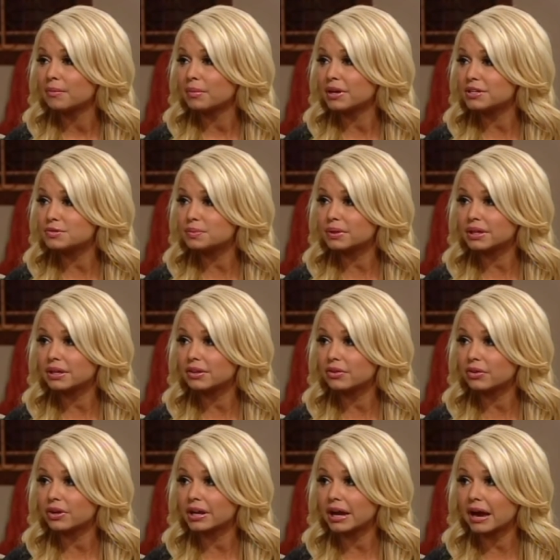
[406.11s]
but it's really
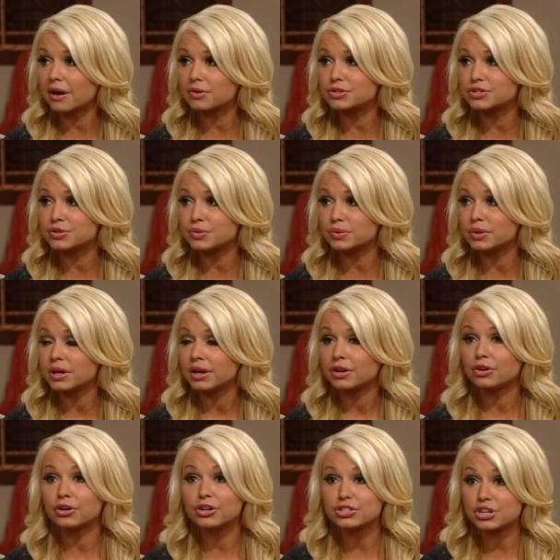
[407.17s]
learning how to
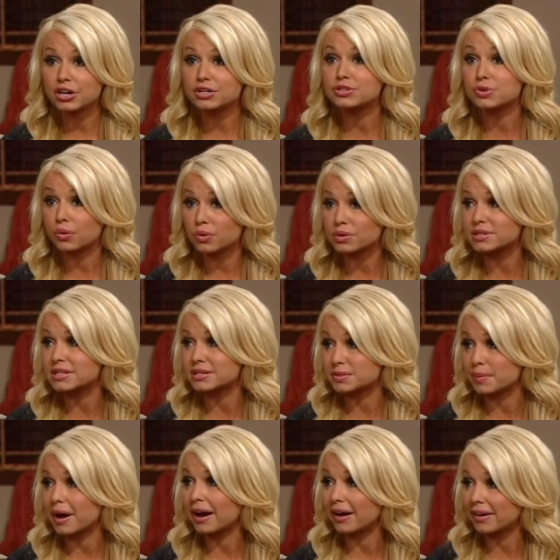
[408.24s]
nourish our souls as
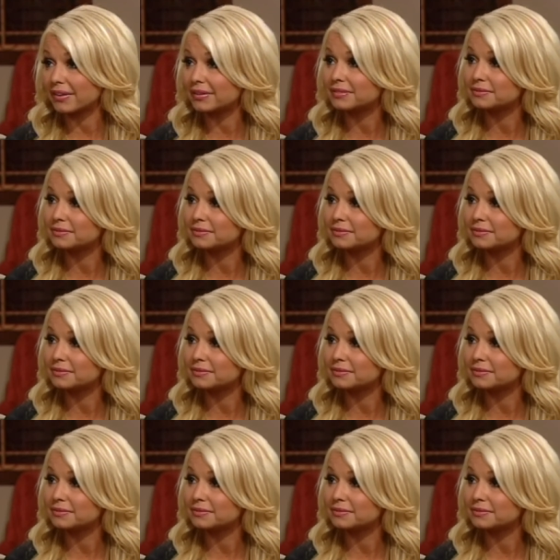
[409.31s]
well.